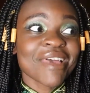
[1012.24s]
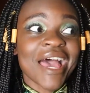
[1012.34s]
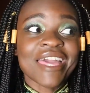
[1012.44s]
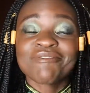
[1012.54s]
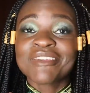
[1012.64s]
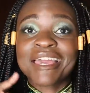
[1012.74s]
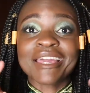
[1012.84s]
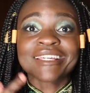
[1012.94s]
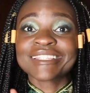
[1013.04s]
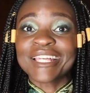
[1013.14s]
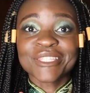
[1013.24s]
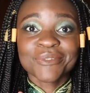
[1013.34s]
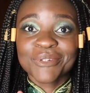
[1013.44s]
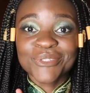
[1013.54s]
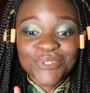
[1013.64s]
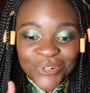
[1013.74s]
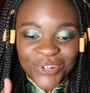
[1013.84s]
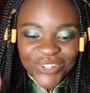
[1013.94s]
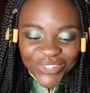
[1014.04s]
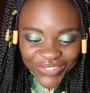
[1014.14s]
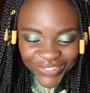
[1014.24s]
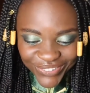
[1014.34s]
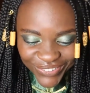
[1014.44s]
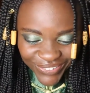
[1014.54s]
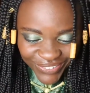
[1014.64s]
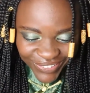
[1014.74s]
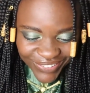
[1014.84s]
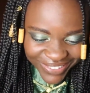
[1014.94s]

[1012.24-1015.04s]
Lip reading: I feel like that's the way to go. I use a